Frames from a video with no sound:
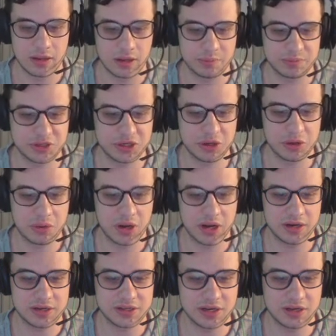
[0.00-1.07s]
So I
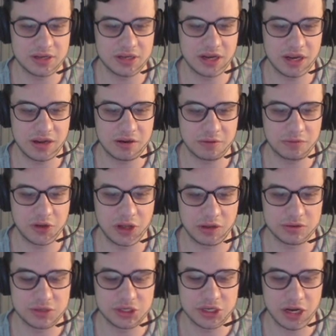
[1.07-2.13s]
decided to get out of
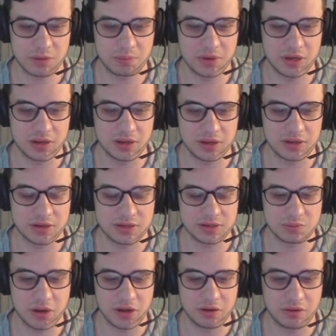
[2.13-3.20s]
yellow's check because,
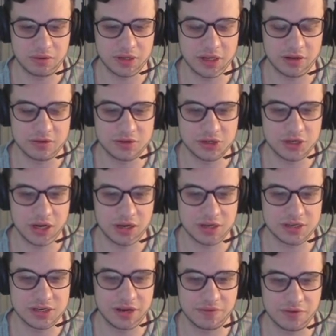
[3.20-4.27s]
well, yellow's check is
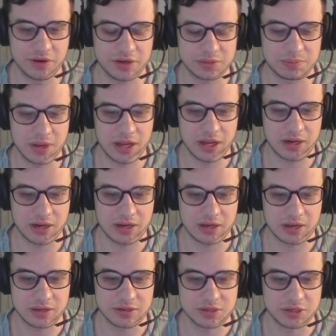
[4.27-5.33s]
never as bad
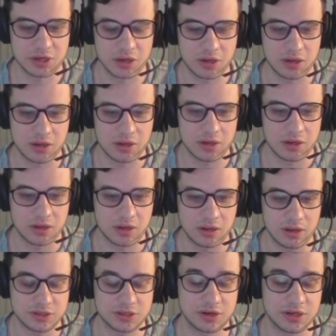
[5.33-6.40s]
as,
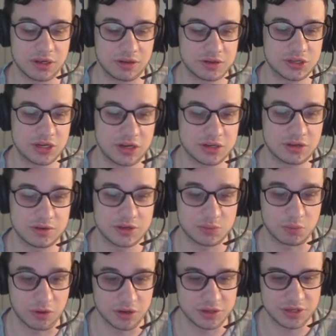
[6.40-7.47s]
yellow's check is always
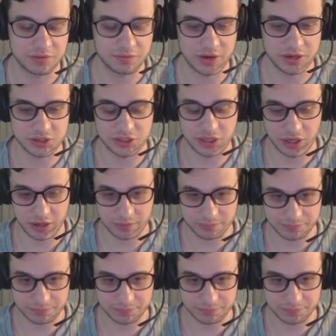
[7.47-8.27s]
worse than red's check.